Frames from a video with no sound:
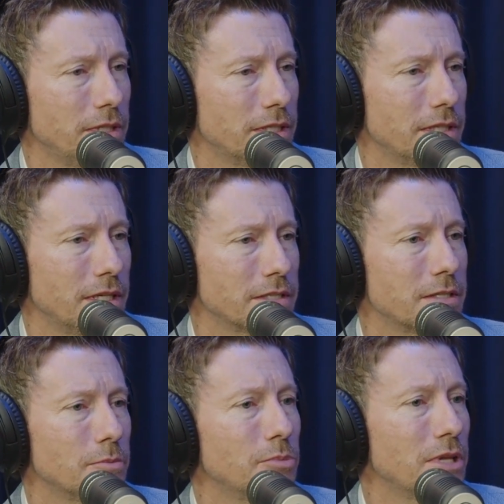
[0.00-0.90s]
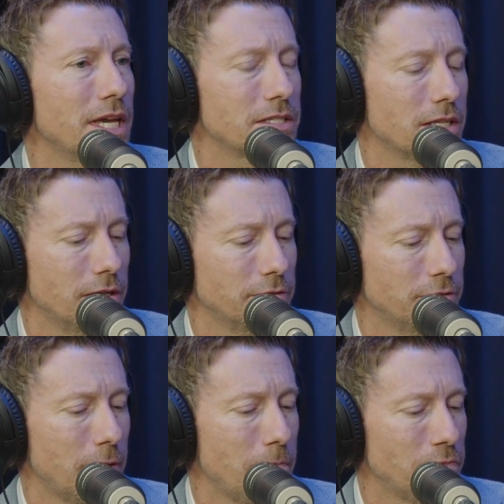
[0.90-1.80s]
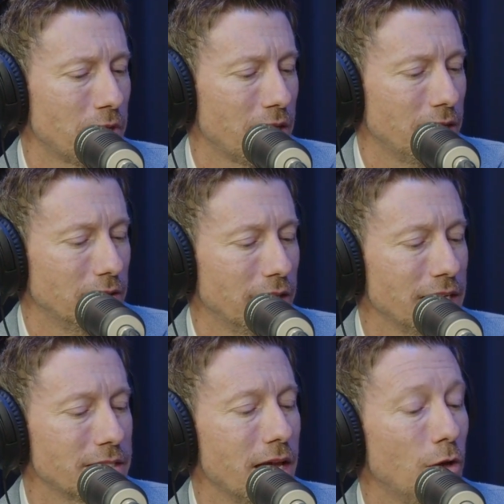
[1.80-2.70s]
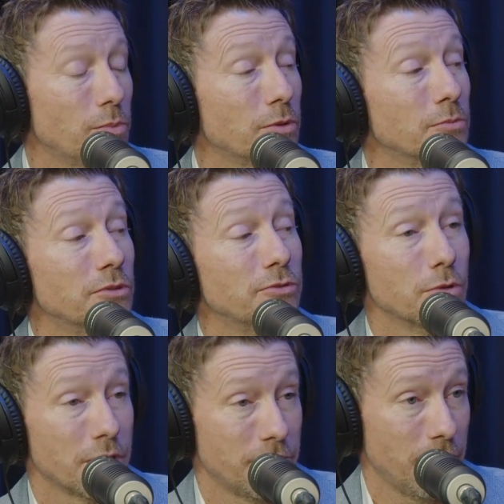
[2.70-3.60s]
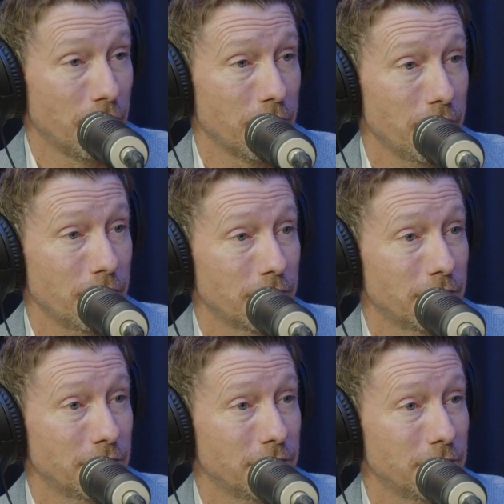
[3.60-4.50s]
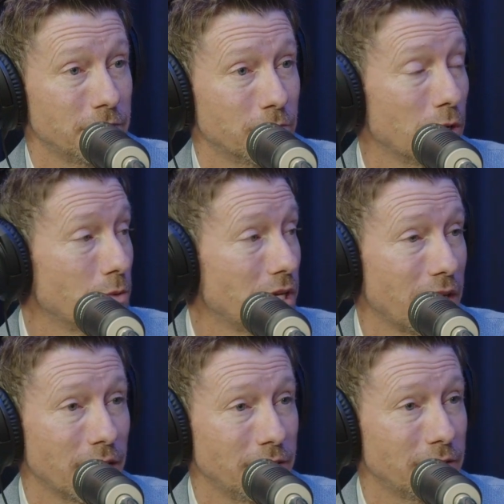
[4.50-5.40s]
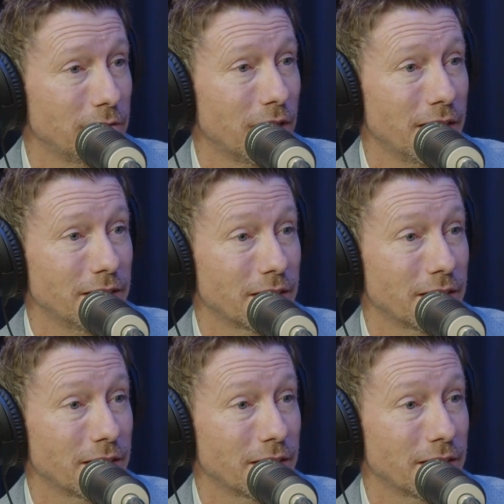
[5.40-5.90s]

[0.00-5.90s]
It's a place of let's help before the failure where we can, right?